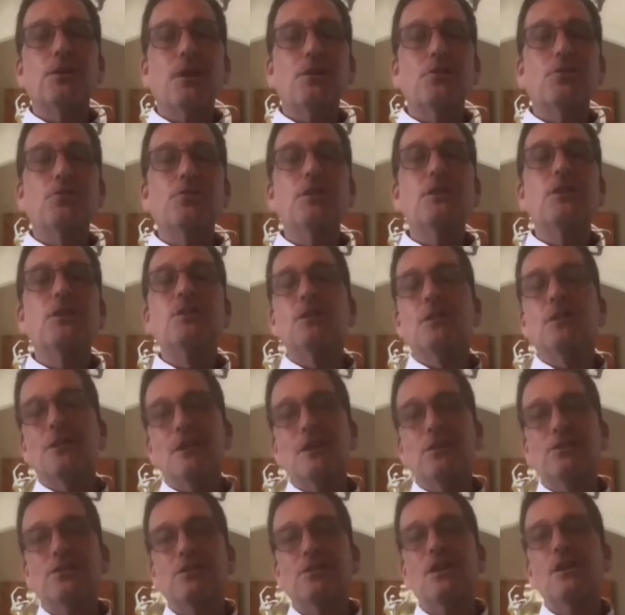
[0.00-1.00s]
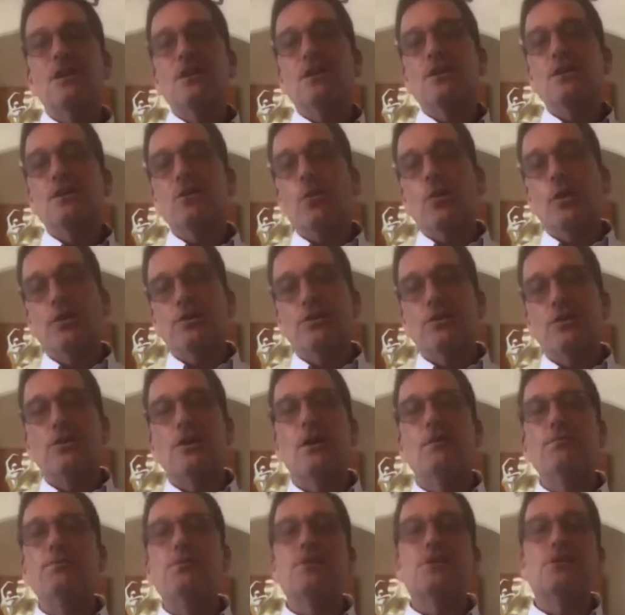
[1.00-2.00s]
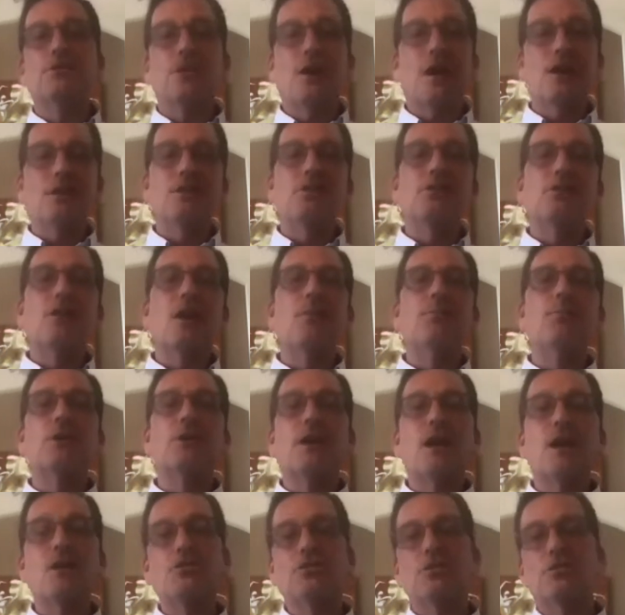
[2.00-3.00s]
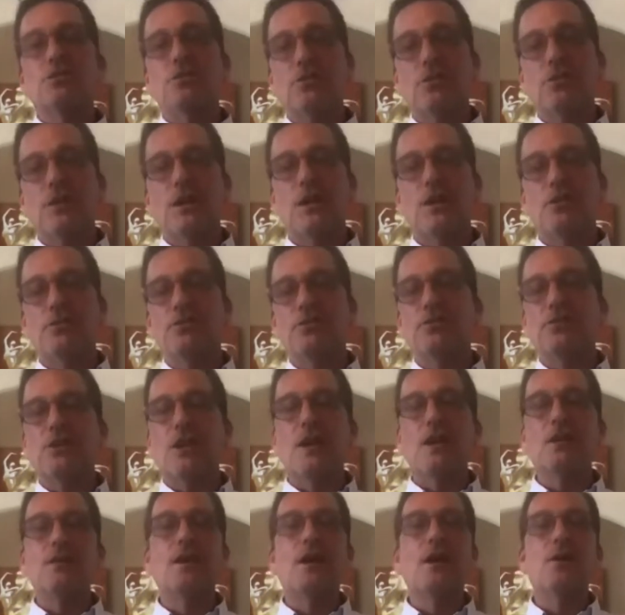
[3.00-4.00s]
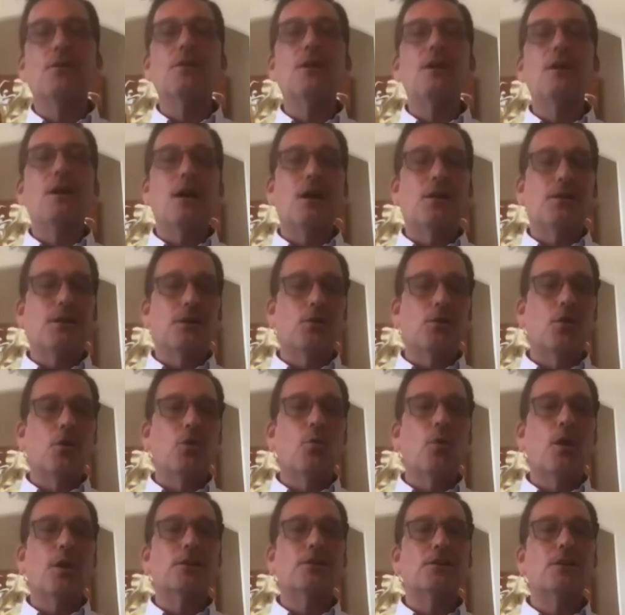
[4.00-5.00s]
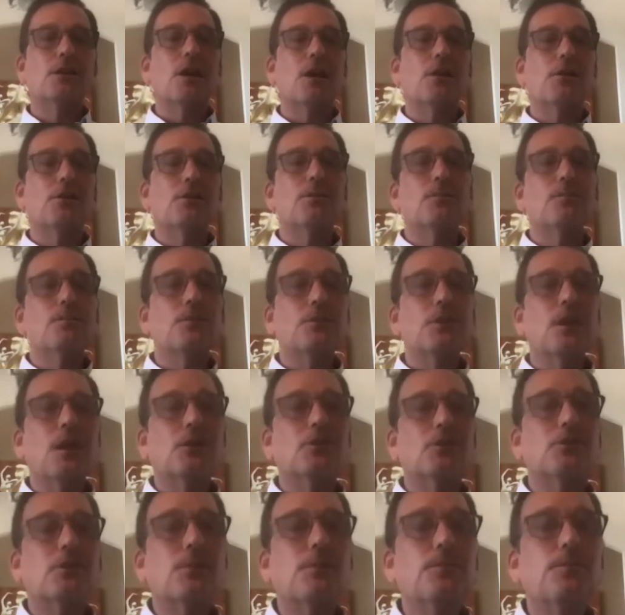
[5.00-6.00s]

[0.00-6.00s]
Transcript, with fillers: And you need to list all your companies on these applications so they understand how, how they all work together. Next.